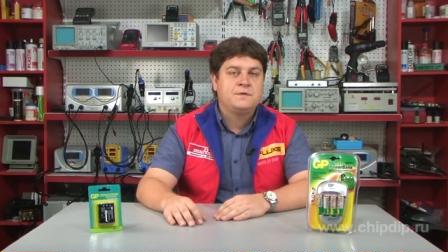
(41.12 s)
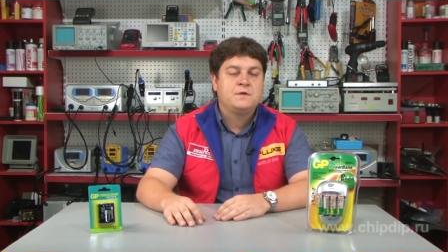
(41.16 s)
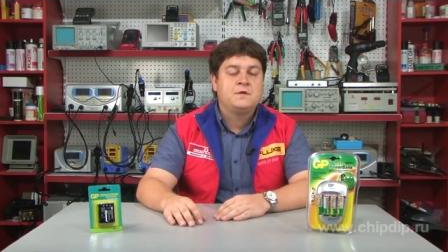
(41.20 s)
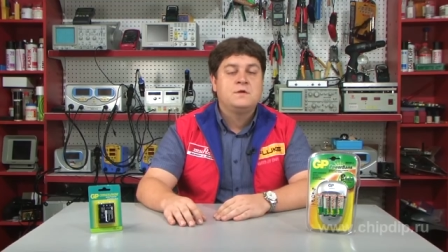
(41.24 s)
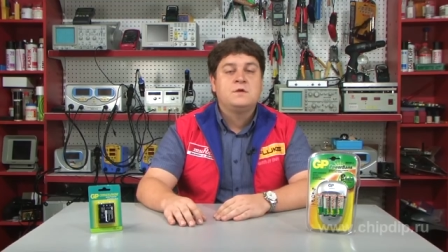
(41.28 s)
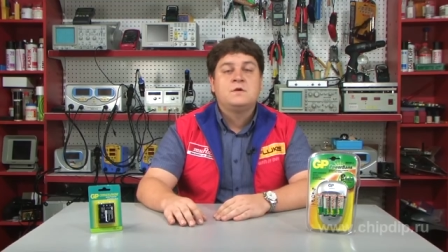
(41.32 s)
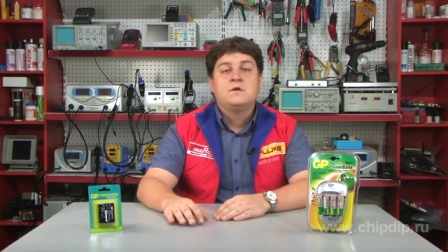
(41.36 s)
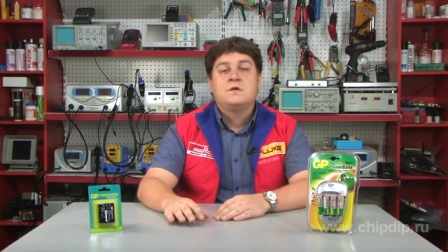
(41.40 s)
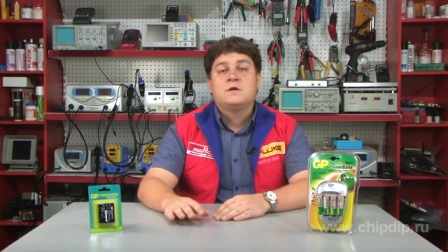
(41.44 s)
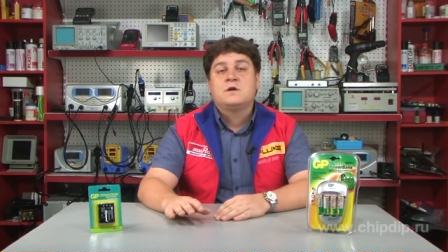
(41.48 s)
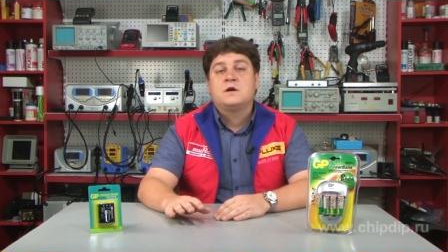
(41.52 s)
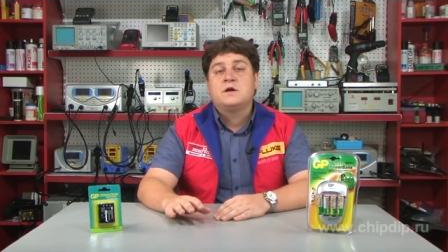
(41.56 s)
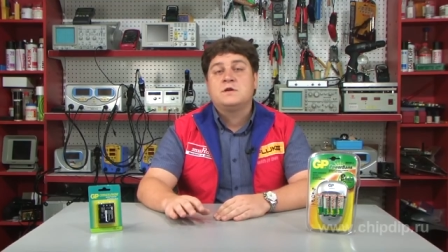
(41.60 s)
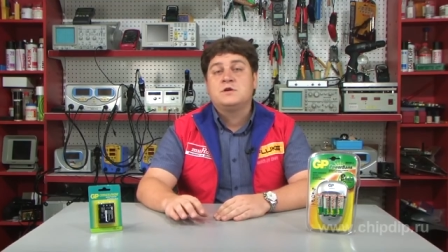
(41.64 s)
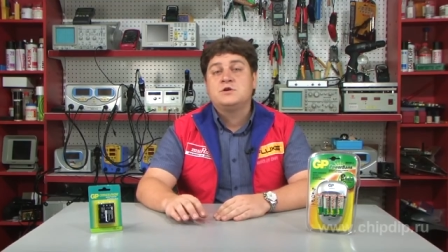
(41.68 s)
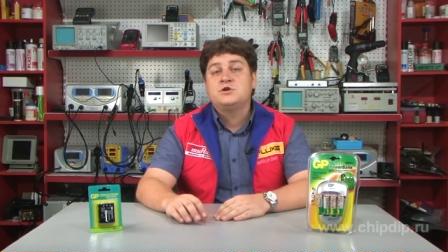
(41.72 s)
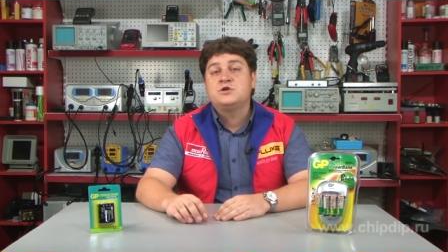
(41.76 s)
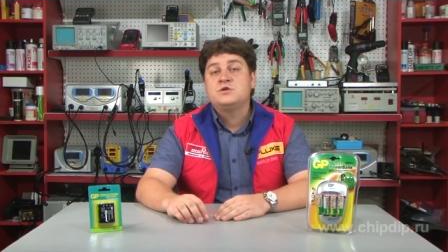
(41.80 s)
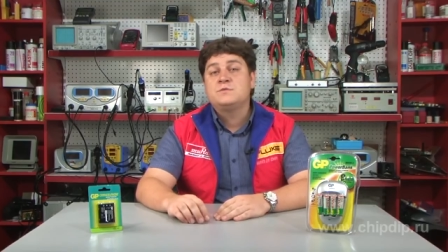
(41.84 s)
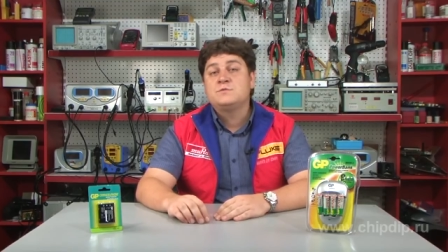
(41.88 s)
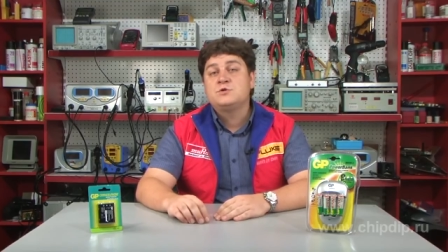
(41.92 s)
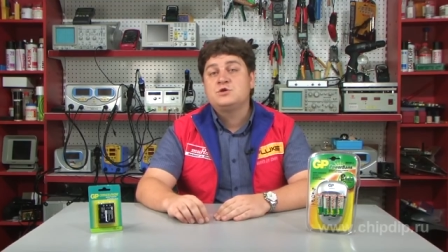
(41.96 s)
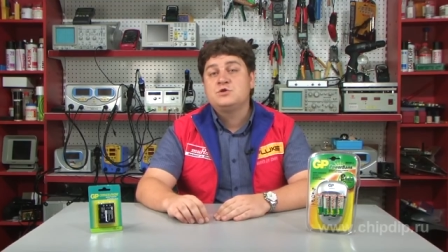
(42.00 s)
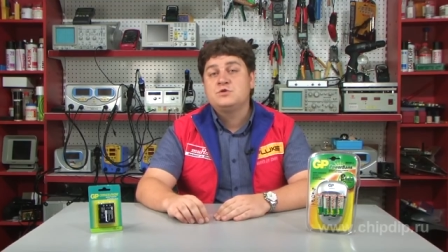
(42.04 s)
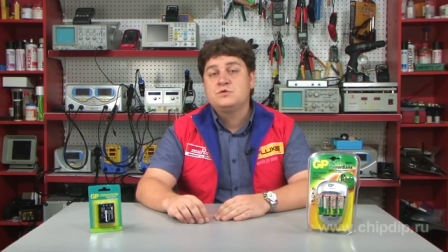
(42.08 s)
Why does this
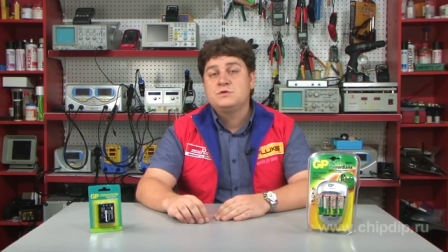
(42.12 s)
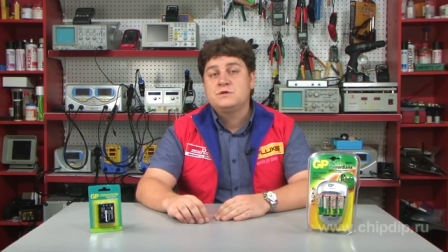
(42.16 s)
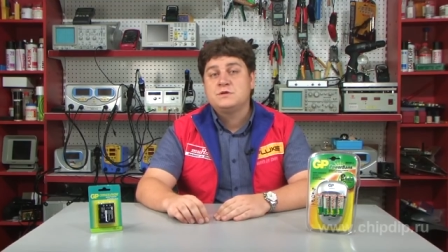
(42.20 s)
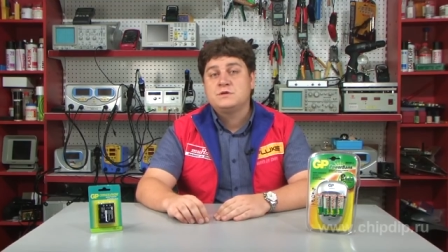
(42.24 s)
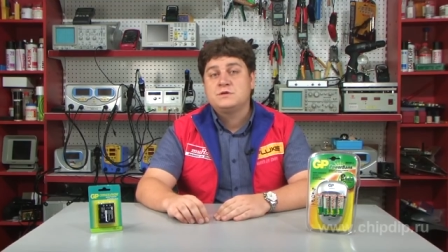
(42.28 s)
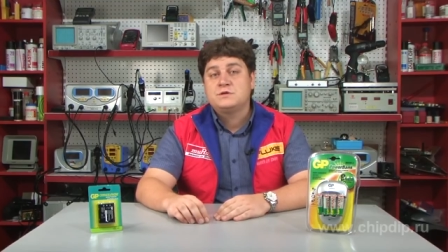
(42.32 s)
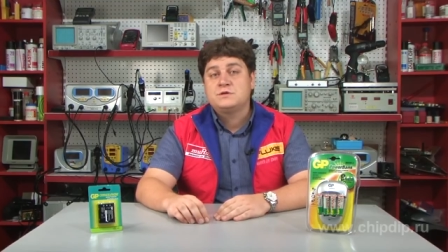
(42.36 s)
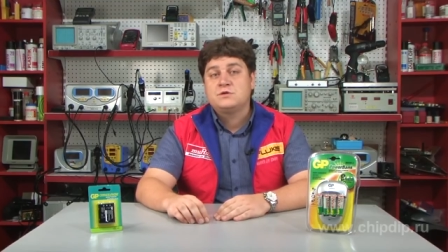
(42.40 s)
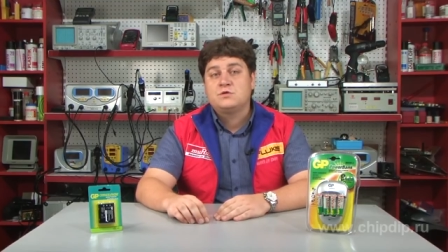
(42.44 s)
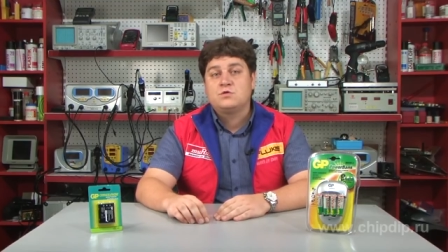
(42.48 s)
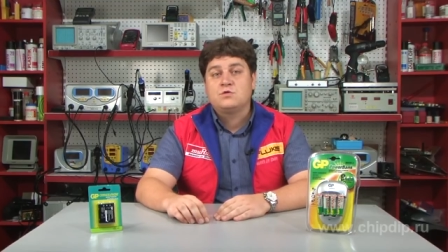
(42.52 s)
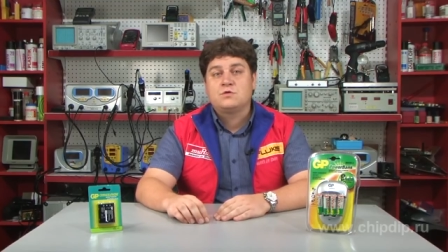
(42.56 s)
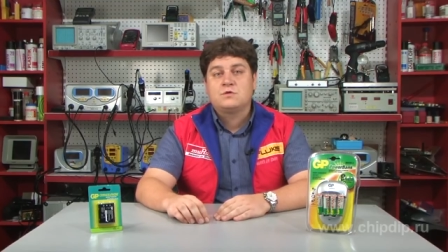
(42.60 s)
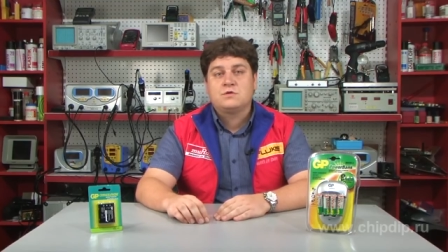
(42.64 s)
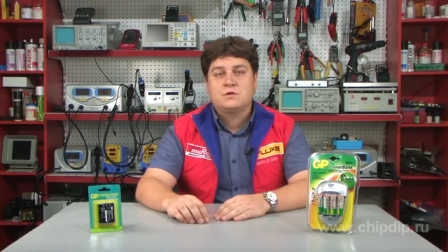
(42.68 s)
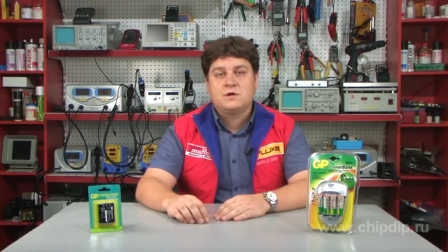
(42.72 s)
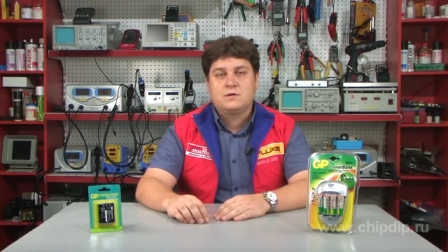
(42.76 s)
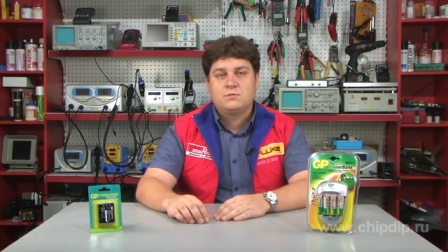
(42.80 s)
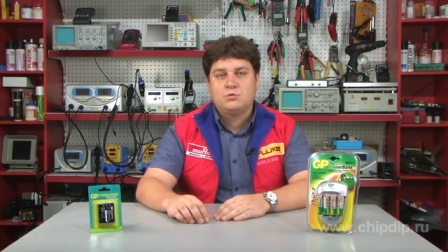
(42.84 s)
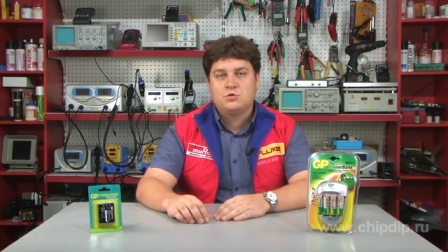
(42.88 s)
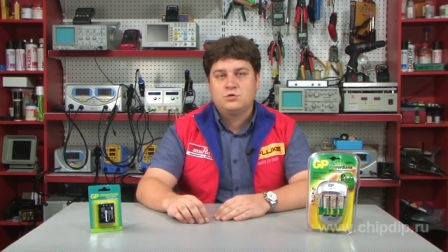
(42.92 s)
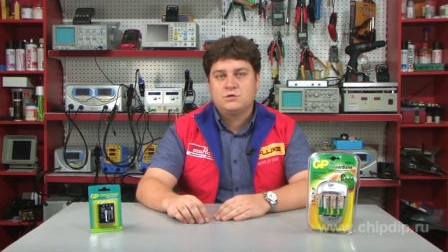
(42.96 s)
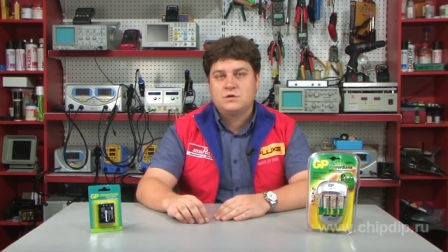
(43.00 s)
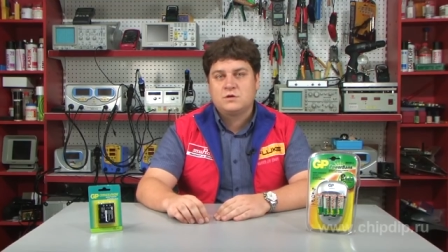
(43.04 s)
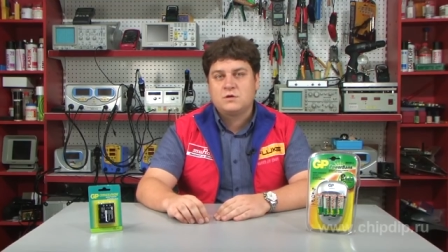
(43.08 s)
happen?
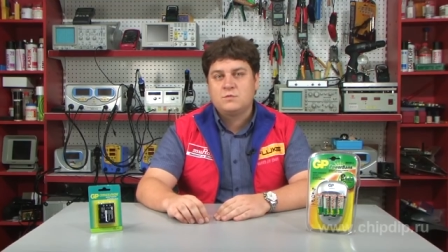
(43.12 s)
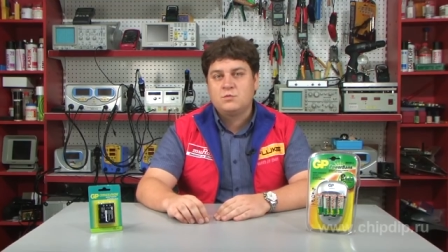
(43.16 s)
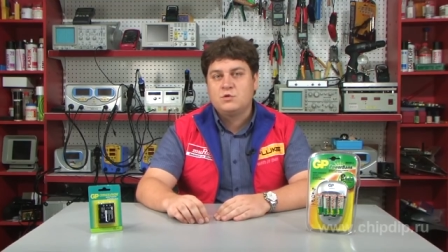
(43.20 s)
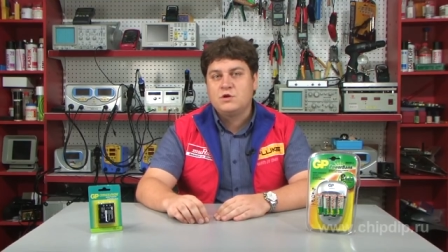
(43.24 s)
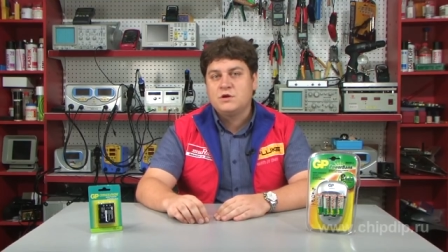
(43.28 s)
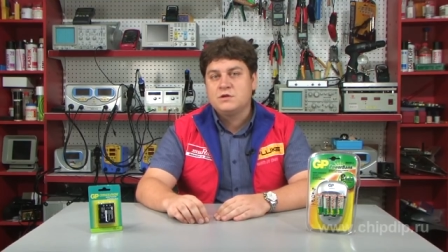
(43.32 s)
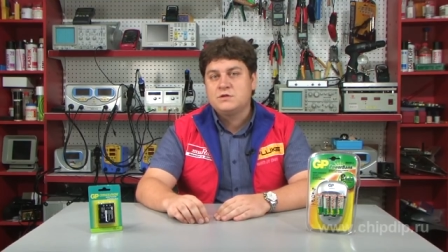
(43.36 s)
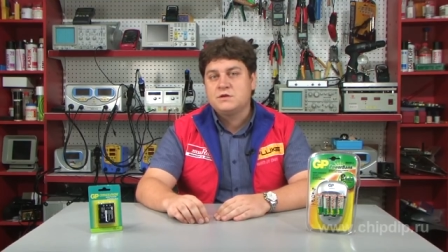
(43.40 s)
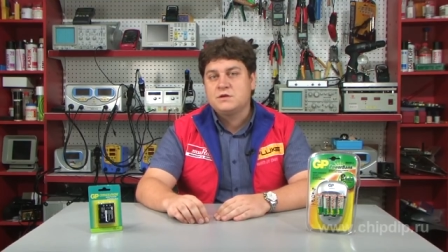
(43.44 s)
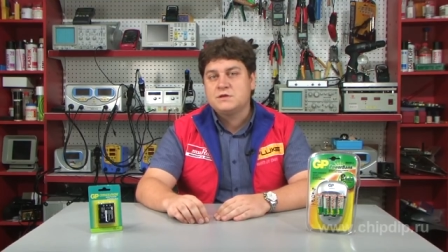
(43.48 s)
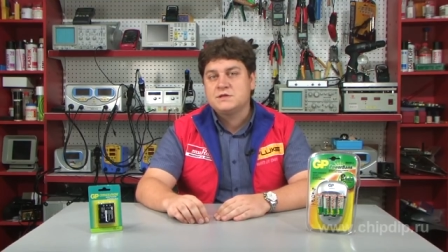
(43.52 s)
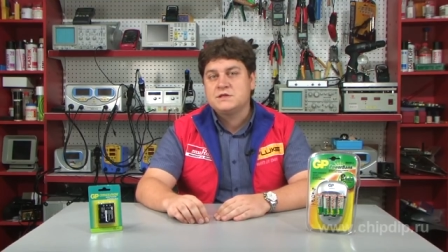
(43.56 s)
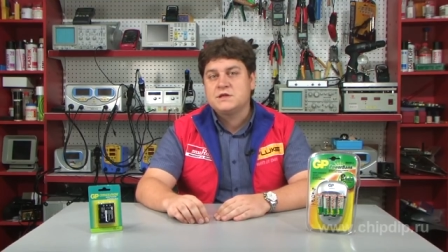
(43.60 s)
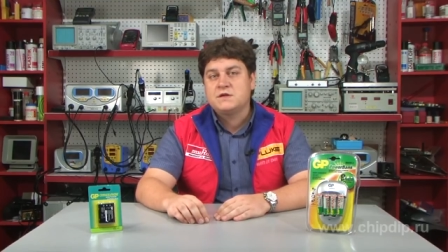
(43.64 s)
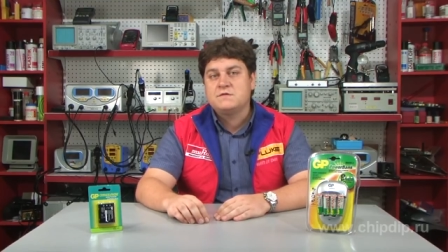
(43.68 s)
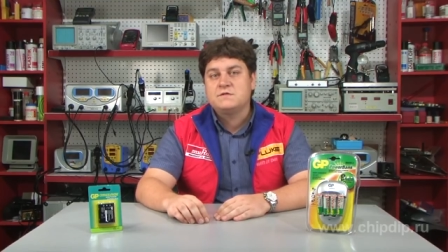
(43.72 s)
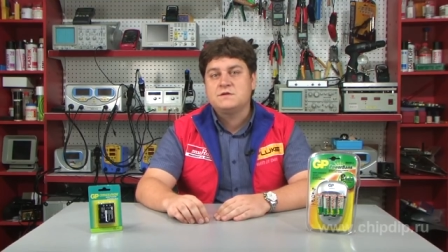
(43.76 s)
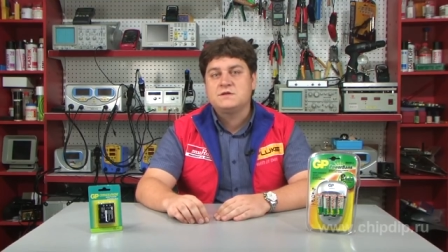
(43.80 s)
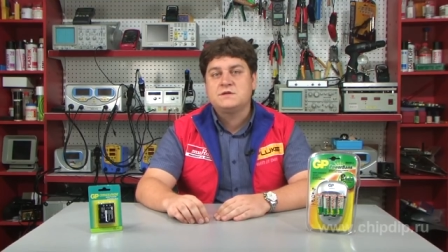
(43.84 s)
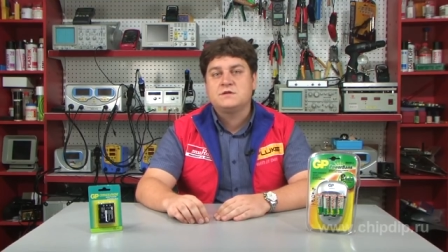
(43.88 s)
Eventually,